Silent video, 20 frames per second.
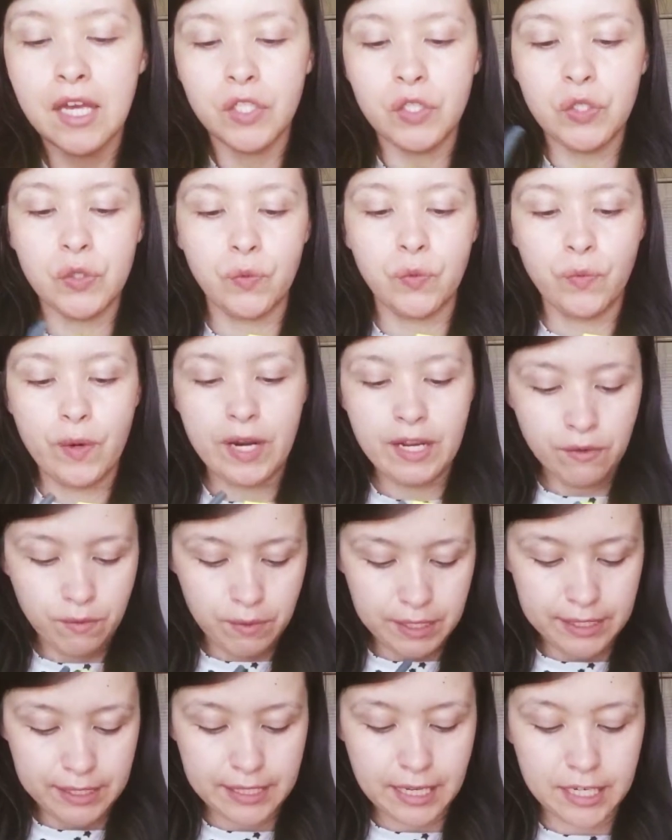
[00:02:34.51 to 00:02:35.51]
you'll write
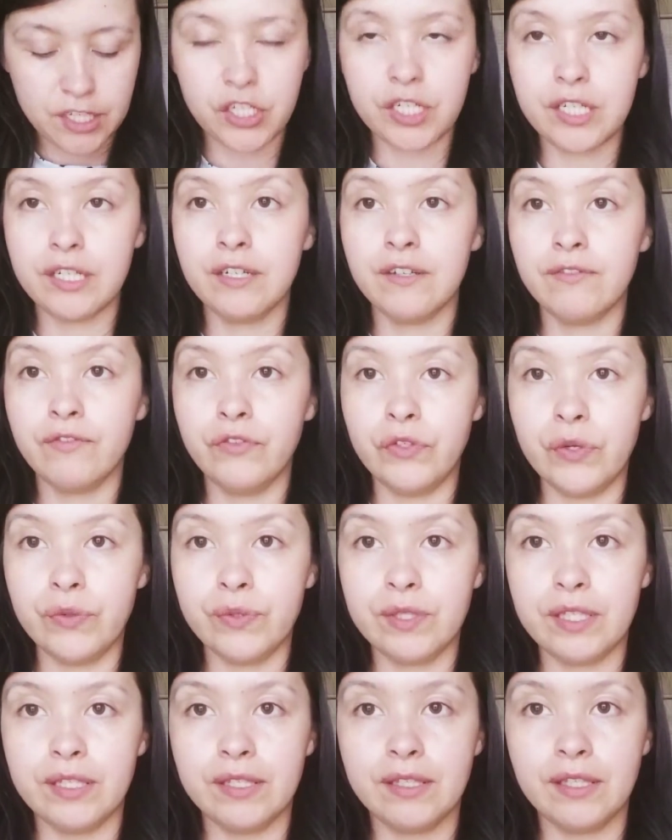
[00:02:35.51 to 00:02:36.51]
what section of
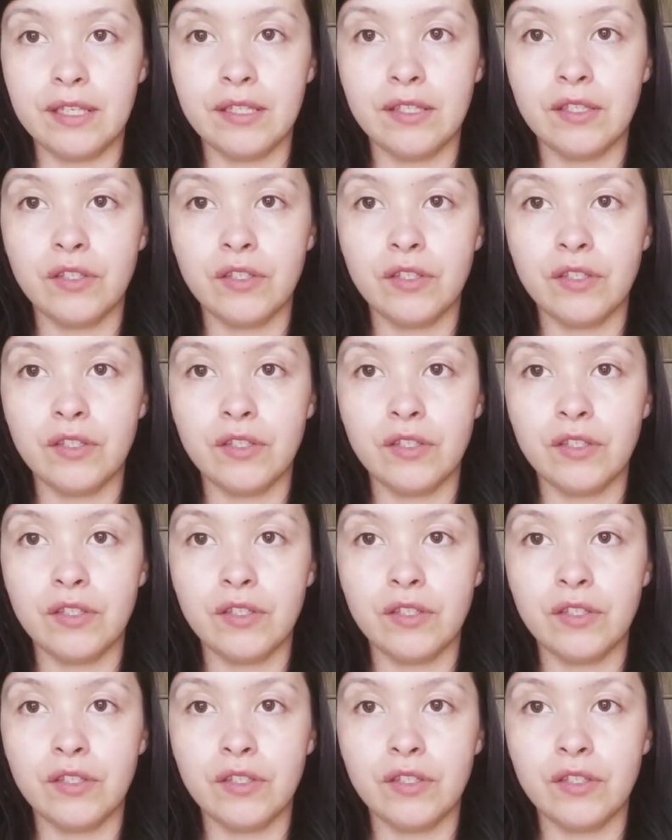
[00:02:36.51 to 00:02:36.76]
notes this is.